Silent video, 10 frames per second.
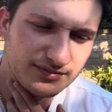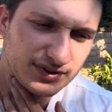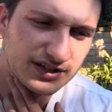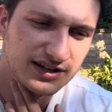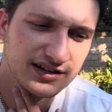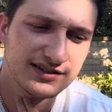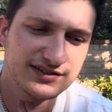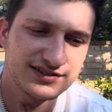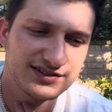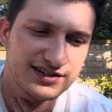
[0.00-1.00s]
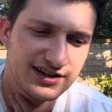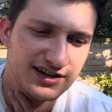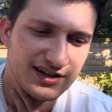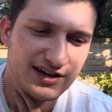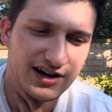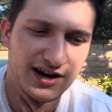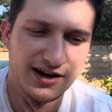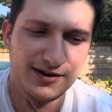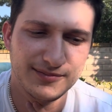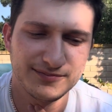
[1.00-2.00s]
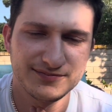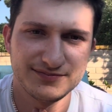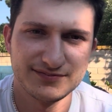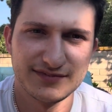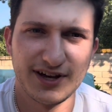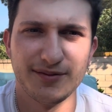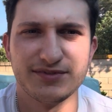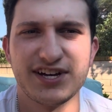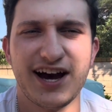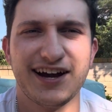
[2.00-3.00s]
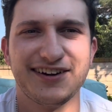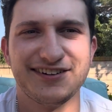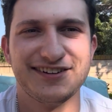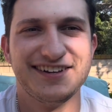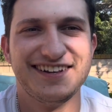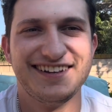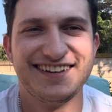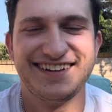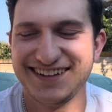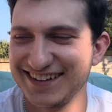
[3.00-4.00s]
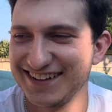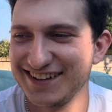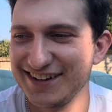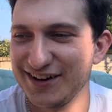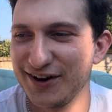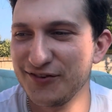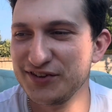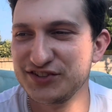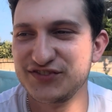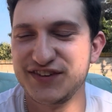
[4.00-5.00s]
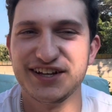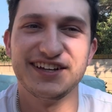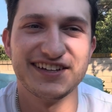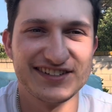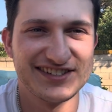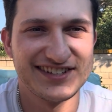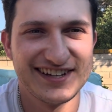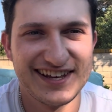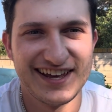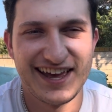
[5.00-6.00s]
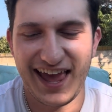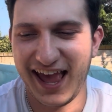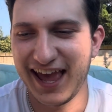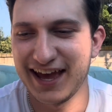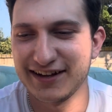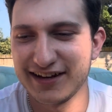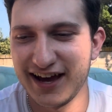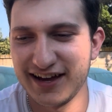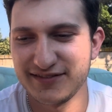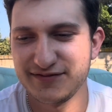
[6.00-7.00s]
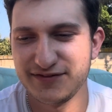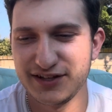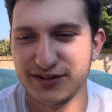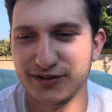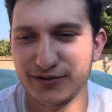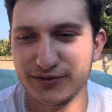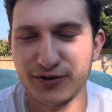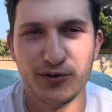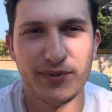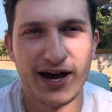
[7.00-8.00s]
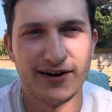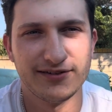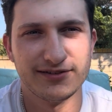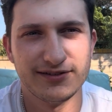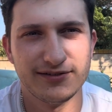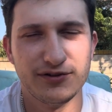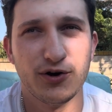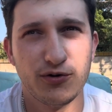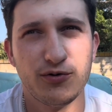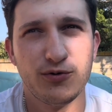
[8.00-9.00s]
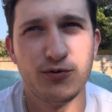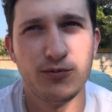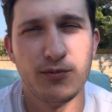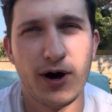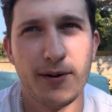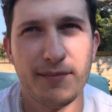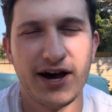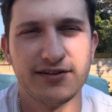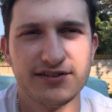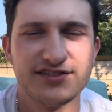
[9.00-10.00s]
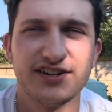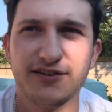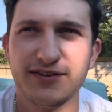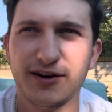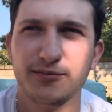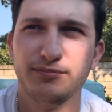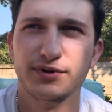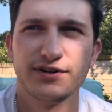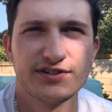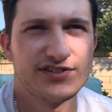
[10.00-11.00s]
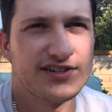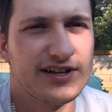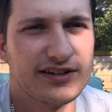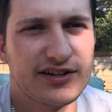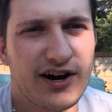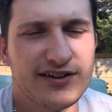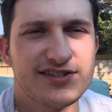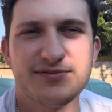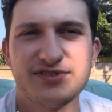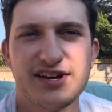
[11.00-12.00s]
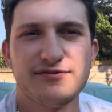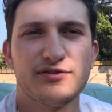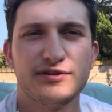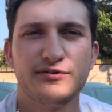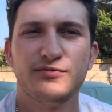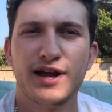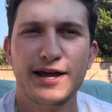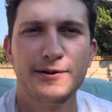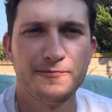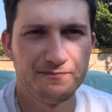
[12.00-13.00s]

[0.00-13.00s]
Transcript: because I'm tired of these feelings, and I feel no amount of self-help books and concepts that I've already read